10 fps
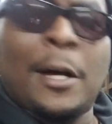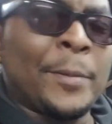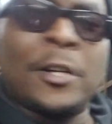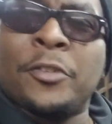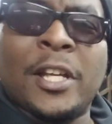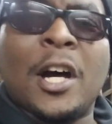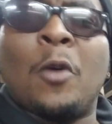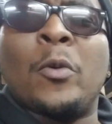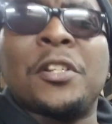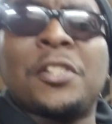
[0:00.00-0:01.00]
I mean on the
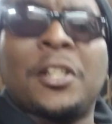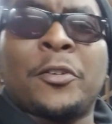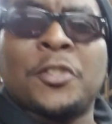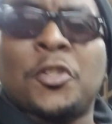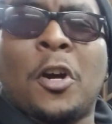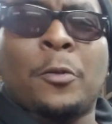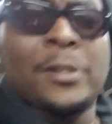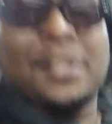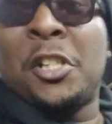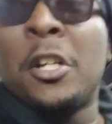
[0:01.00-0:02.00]
windshield and
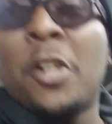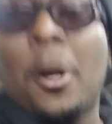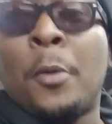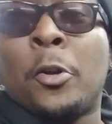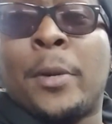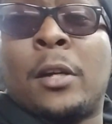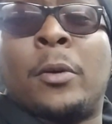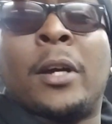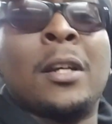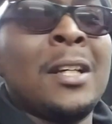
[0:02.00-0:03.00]
junkyard motor, by the
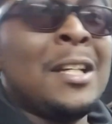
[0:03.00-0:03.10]
way.